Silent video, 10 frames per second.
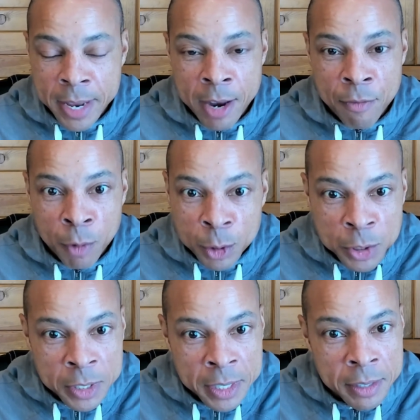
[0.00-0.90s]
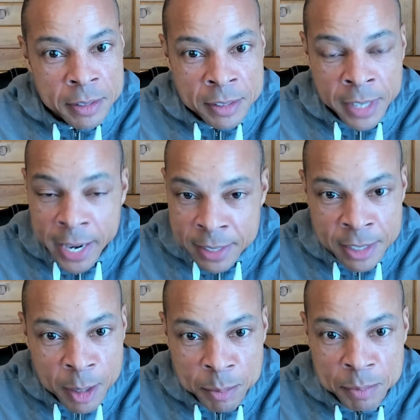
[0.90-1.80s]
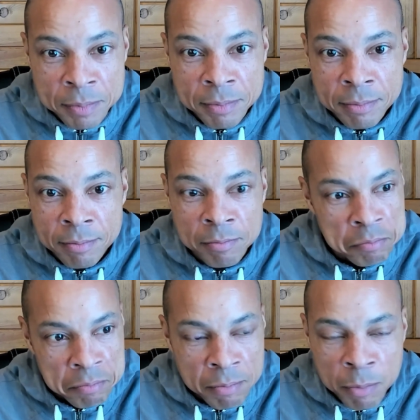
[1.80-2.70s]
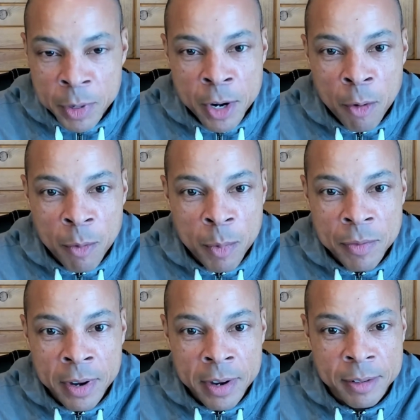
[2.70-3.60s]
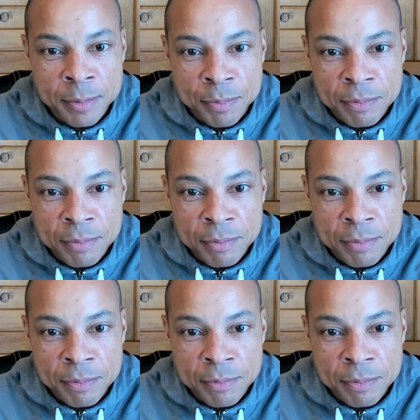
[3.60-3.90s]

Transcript: adversity stands up, we know that we've done it.